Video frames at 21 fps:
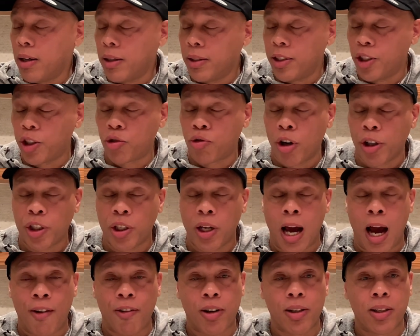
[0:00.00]
Destruction
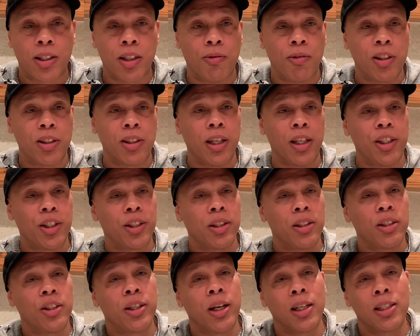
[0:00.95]
of African
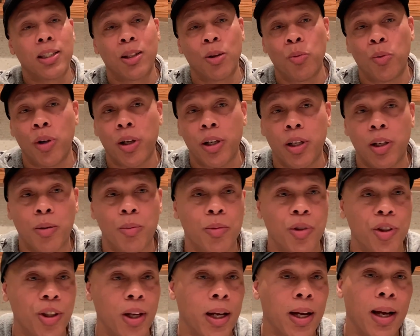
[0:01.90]
Civilization, Chancellor
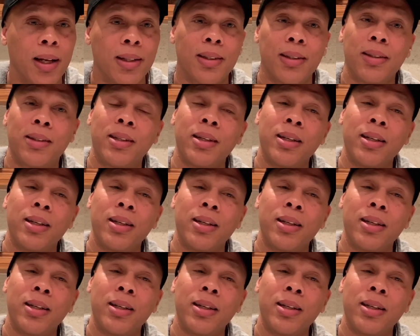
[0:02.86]
Williams, checking at the